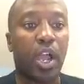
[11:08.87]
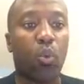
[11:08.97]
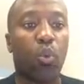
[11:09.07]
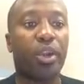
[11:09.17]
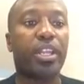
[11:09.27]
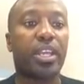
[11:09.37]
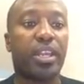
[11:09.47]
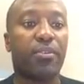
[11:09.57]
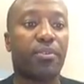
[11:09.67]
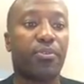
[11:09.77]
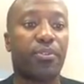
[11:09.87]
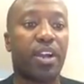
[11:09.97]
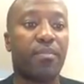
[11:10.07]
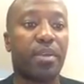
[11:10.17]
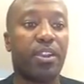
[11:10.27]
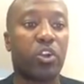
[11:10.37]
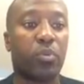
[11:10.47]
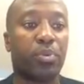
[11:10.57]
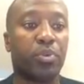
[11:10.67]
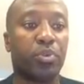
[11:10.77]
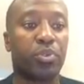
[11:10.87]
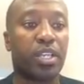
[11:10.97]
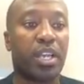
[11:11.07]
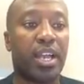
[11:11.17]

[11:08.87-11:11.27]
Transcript: 1 in every 5 married couples